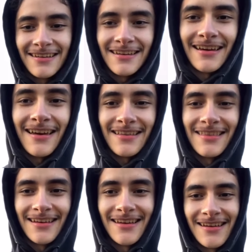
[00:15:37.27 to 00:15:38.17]
And
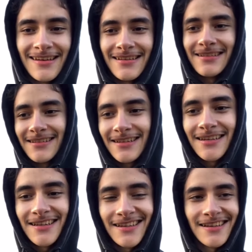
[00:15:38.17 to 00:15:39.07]
then
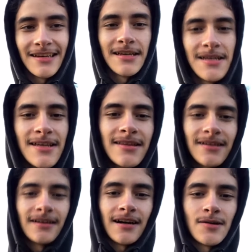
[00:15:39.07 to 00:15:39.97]
the
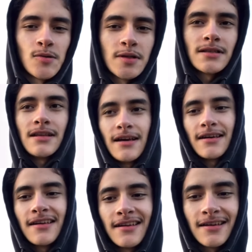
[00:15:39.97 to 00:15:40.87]
guy was like,
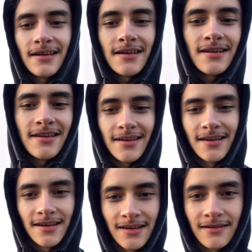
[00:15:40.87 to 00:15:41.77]

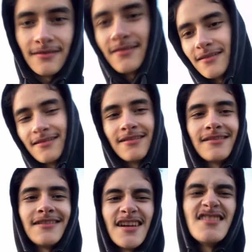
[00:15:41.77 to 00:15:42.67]
oh,
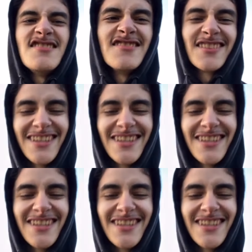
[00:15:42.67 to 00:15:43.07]
10 years.